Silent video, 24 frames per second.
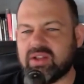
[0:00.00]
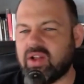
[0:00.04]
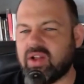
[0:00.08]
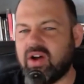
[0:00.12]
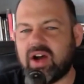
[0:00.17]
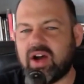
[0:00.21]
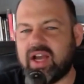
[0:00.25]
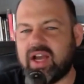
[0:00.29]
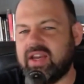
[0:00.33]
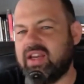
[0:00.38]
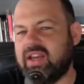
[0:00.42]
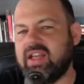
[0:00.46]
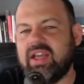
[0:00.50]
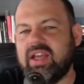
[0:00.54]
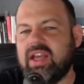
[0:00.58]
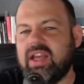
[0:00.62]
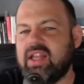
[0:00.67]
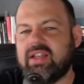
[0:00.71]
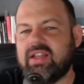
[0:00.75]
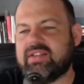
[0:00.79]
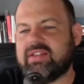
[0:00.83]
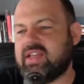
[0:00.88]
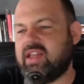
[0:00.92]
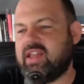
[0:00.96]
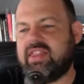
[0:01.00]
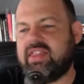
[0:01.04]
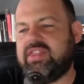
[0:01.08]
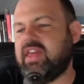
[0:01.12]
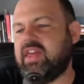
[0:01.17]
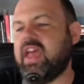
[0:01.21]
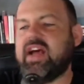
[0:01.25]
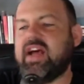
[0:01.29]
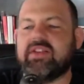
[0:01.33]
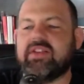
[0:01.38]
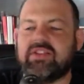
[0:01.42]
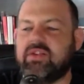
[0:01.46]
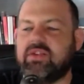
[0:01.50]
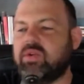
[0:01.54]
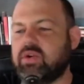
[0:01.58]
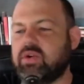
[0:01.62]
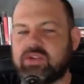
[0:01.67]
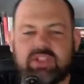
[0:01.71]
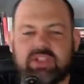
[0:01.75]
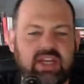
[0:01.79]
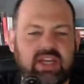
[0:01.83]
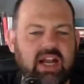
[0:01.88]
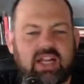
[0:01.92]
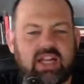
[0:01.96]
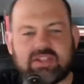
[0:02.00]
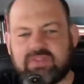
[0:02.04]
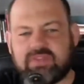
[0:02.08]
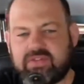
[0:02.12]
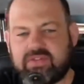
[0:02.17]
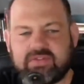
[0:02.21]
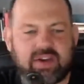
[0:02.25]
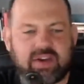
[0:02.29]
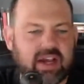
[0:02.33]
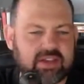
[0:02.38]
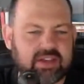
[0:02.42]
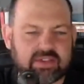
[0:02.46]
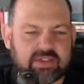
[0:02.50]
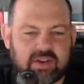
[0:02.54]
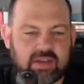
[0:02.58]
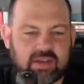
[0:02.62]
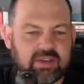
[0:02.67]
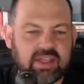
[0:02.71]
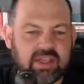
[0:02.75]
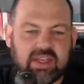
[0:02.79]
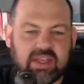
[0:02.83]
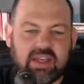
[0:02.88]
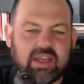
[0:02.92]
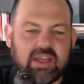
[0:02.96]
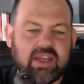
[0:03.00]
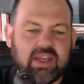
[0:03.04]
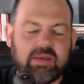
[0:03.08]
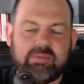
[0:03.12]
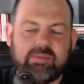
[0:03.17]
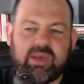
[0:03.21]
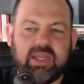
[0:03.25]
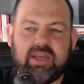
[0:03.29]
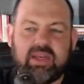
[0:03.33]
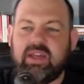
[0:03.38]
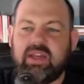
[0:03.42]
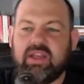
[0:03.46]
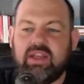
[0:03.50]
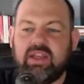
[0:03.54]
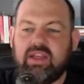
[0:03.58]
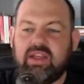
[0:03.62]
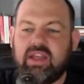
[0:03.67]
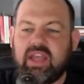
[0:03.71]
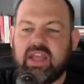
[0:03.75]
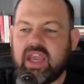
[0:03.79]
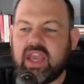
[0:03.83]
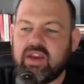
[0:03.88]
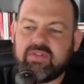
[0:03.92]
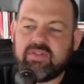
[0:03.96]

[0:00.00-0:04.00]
you can go online, like 1,000 org charts for fast growing. But